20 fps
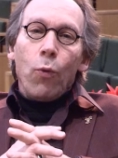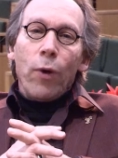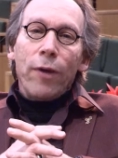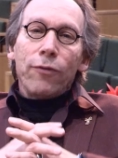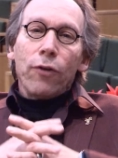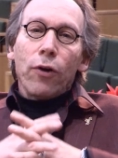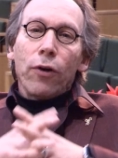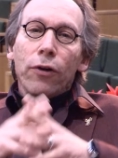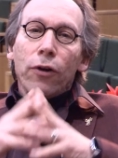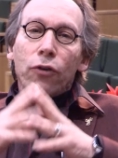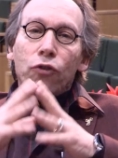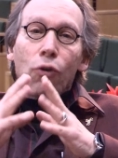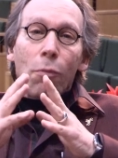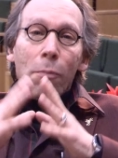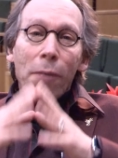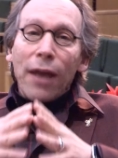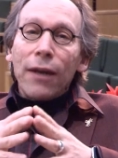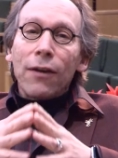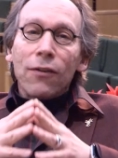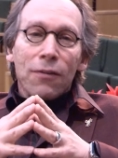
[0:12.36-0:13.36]
We've learned a
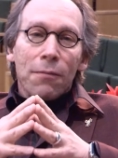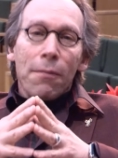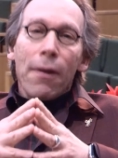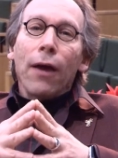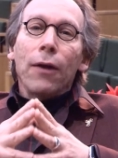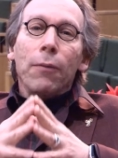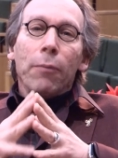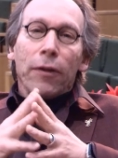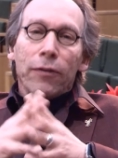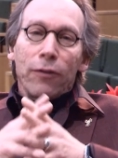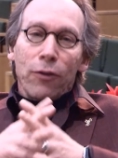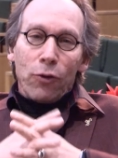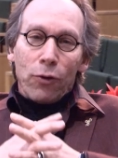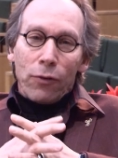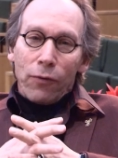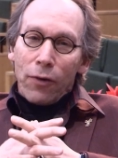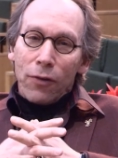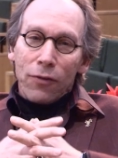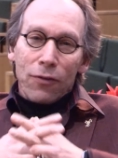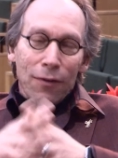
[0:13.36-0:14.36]
tremendous amount about the
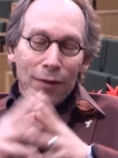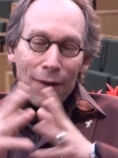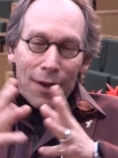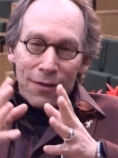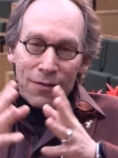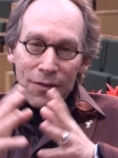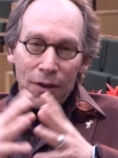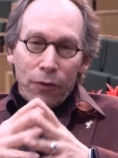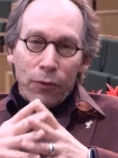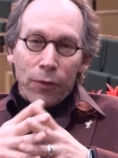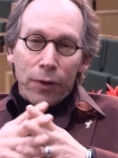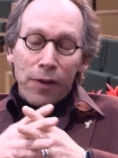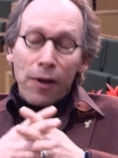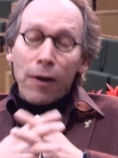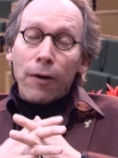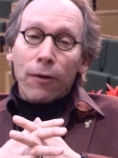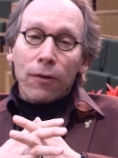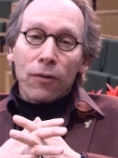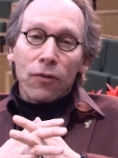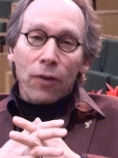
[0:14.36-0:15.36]
universe in the last hundred
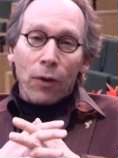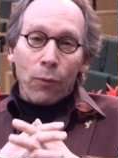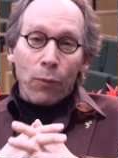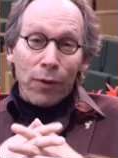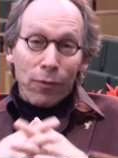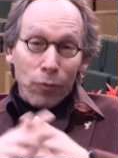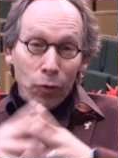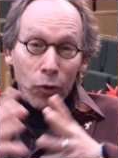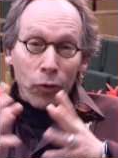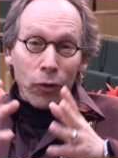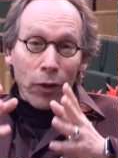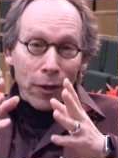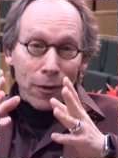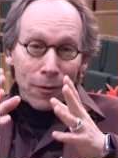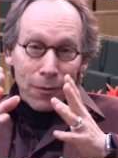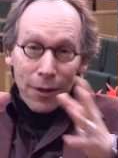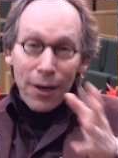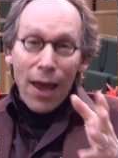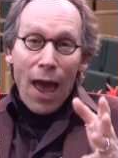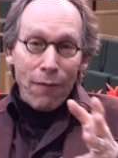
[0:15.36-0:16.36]
years, and we've learned that it
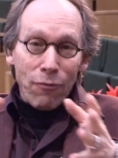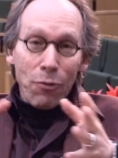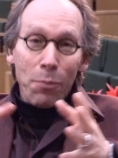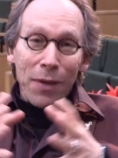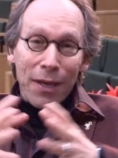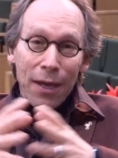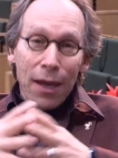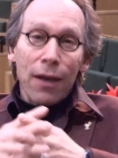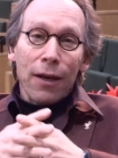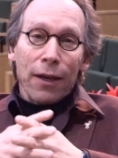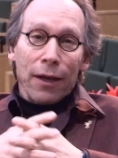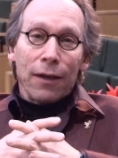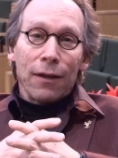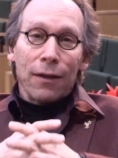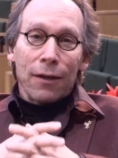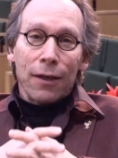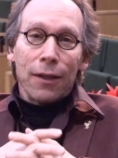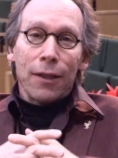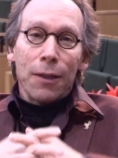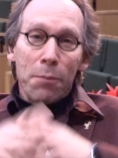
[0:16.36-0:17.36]
did have a beginning
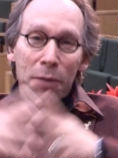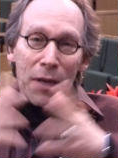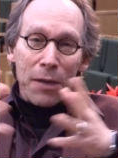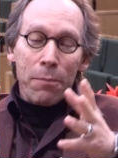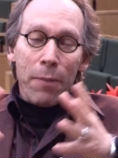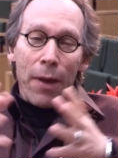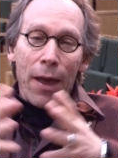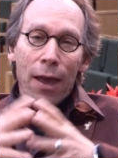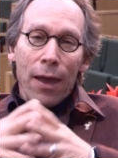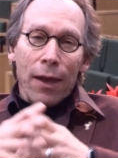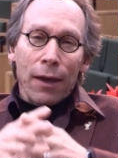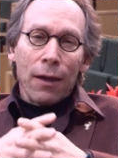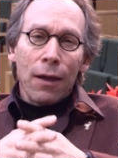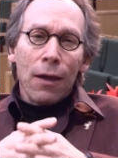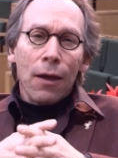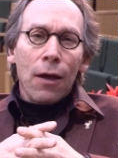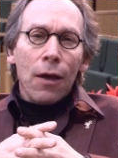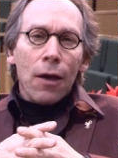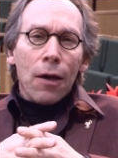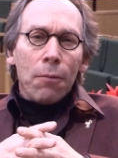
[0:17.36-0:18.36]
in the Big Bang.
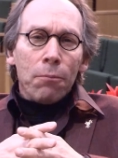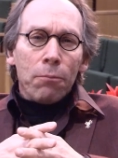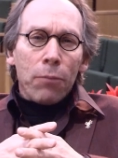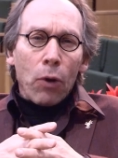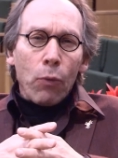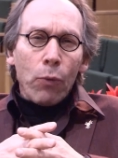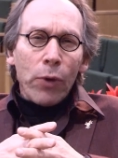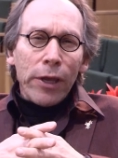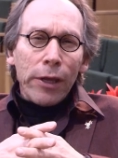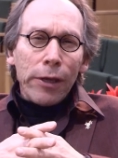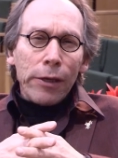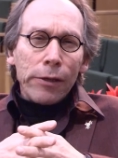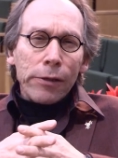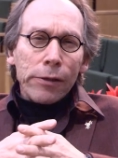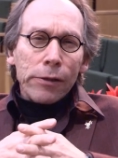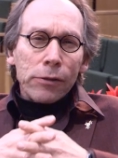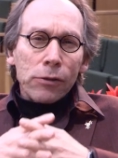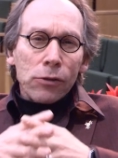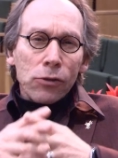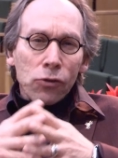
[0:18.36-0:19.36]
But we
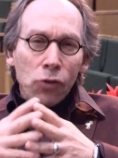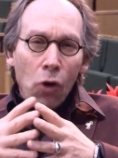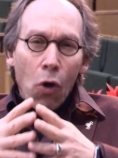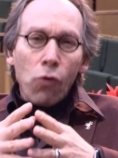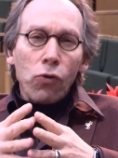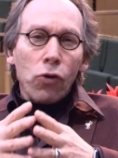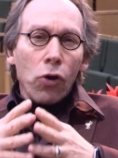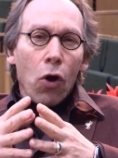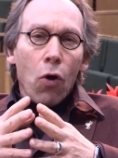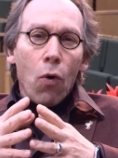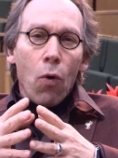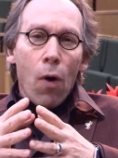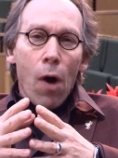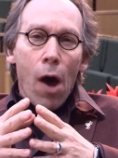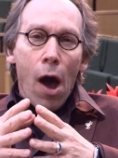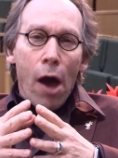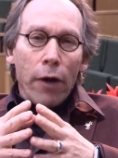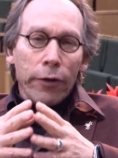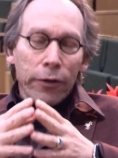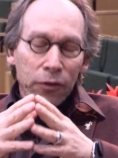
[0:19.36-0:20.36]
don't know
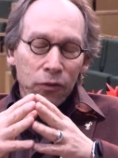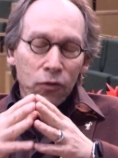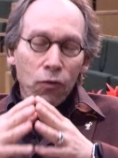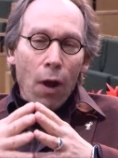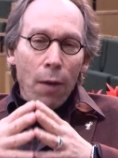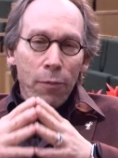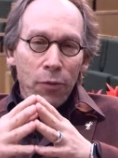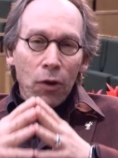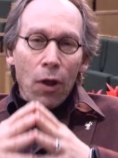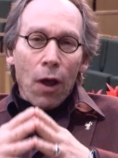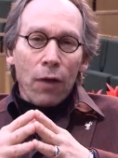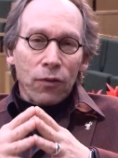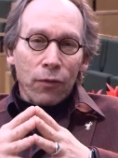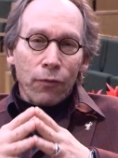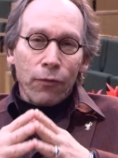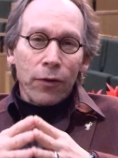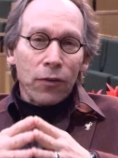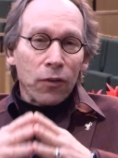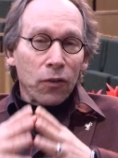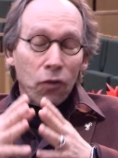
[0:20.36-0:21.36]
how to describe the laws
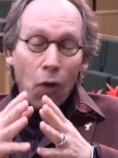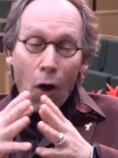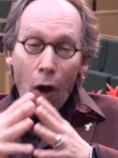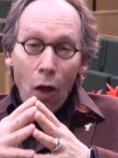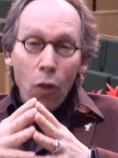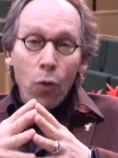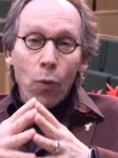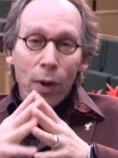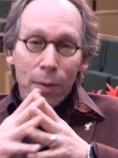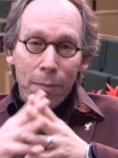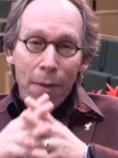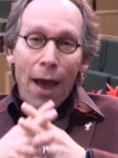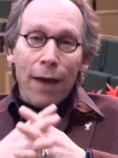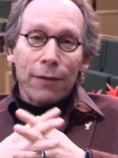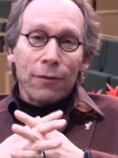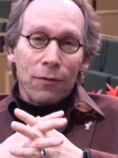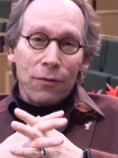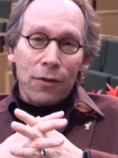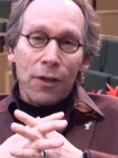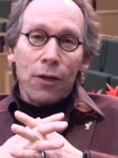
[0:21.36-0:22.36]
of physics all the way
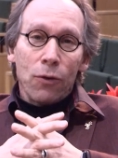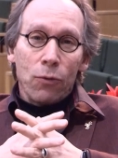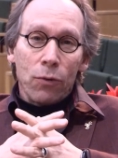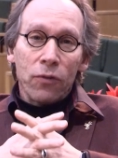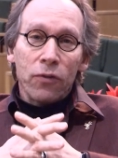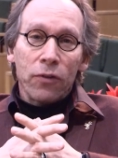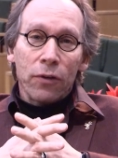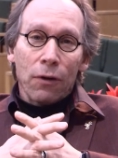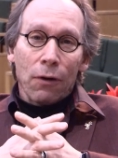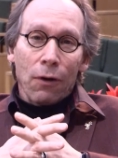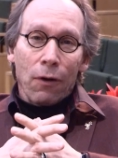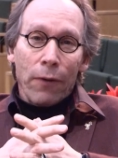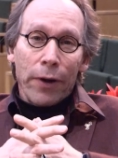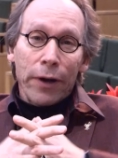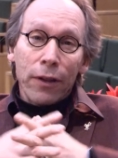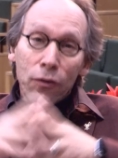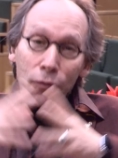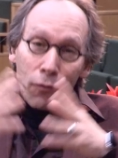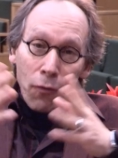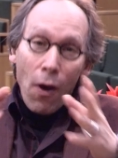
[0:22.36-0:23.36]
back to t equals zero.
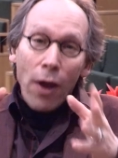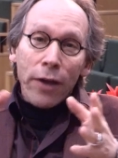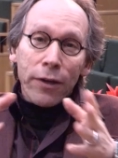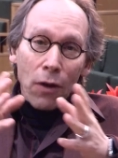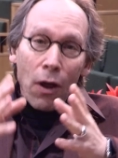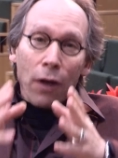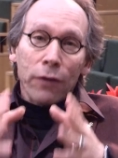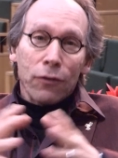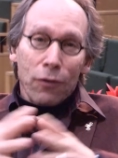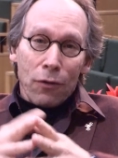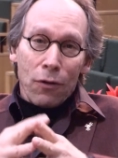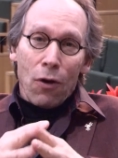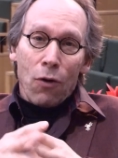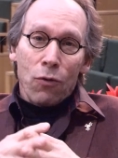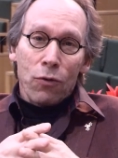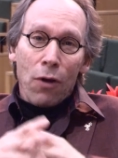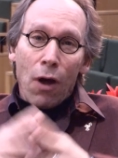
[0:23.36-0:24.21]
And it's fine not to know.